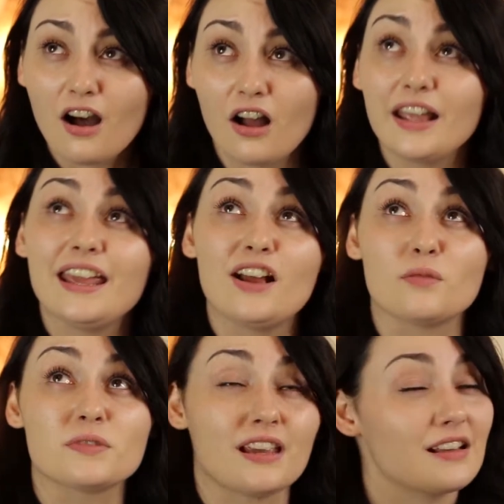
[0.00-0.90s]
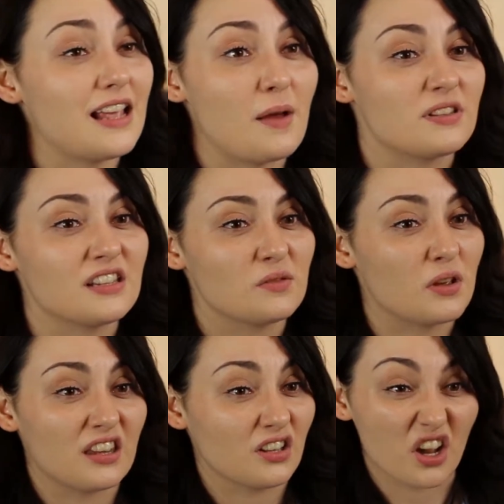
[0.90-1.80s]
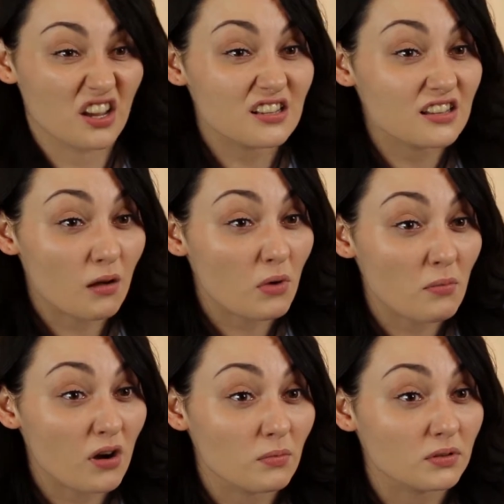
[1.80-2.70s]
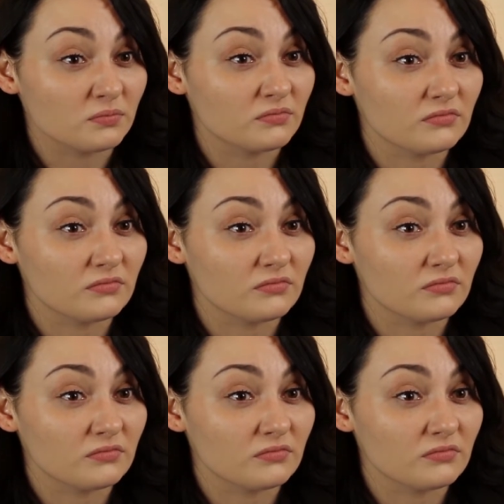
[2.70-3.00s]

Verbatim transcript: How he comes to acceptance with it now is not my problem.